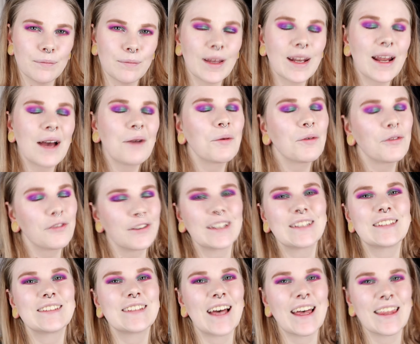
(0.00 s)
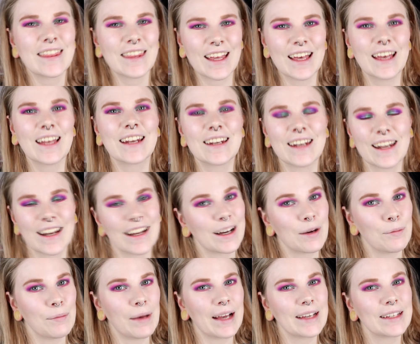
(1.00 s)
But I will fix that and then I'll
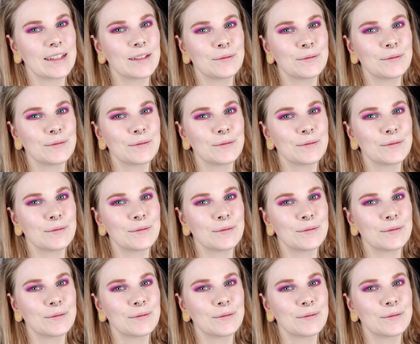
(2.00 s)
come back.